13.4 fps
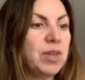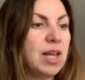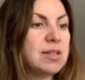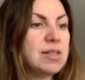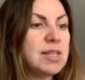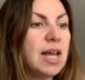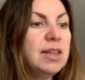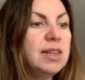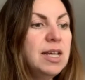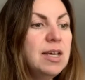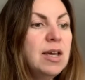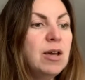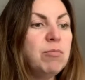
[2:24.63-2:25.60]
And
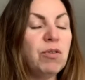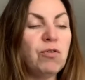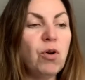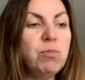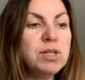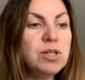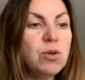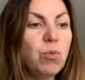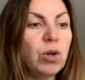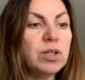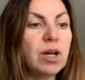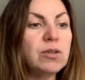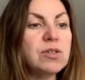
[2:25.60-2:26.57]
suddenly, before Mr.
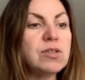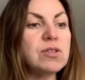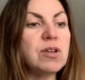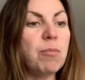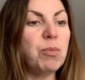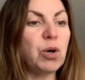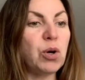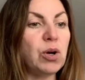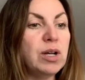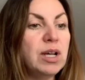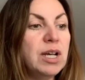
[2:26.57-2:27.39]
Wonka could stop her,